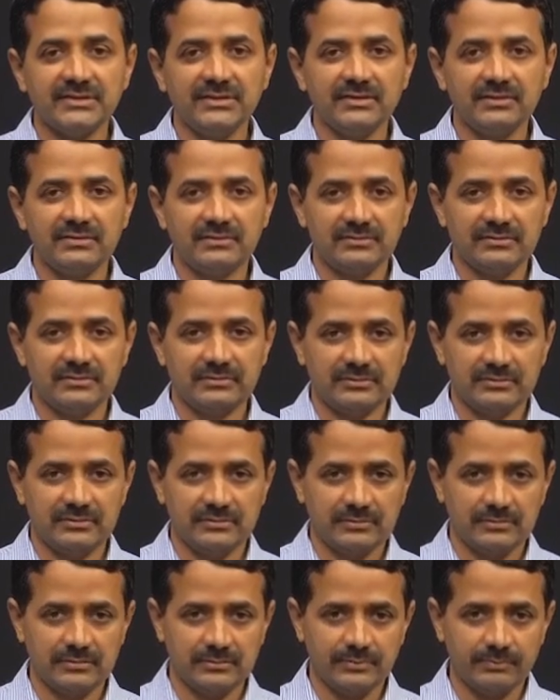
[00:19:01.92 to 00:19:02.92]
the
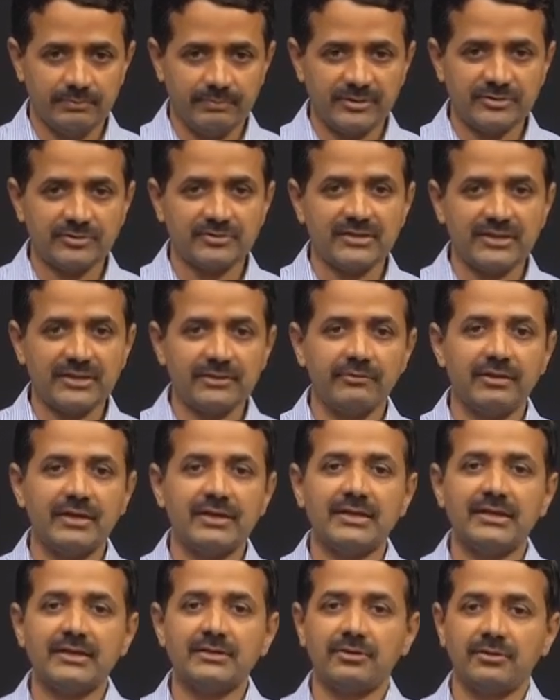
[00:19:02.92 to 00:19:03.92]
uh, pathogenic
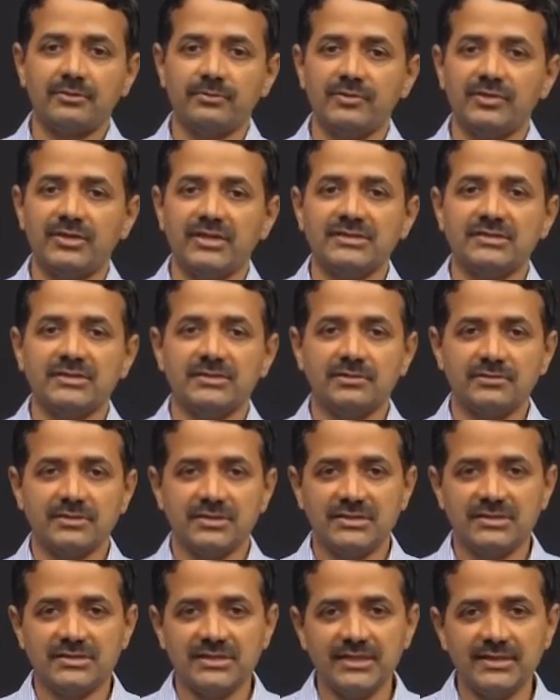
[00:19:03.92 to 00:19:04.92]
variant or mutation or
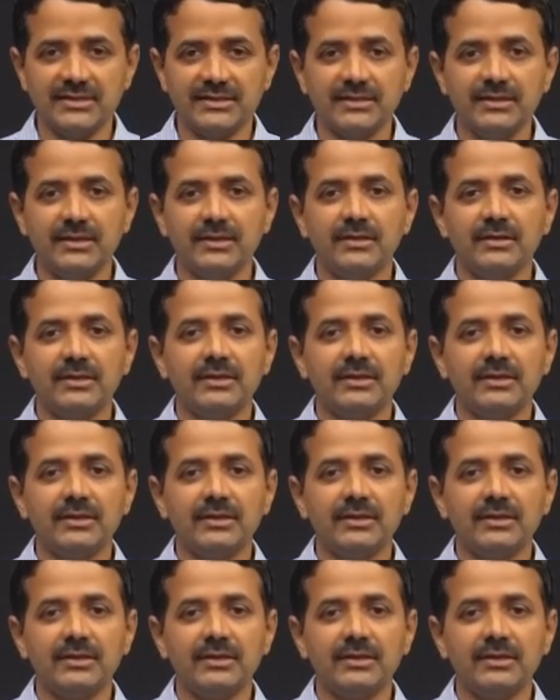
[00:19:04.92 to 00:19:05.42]
the gene,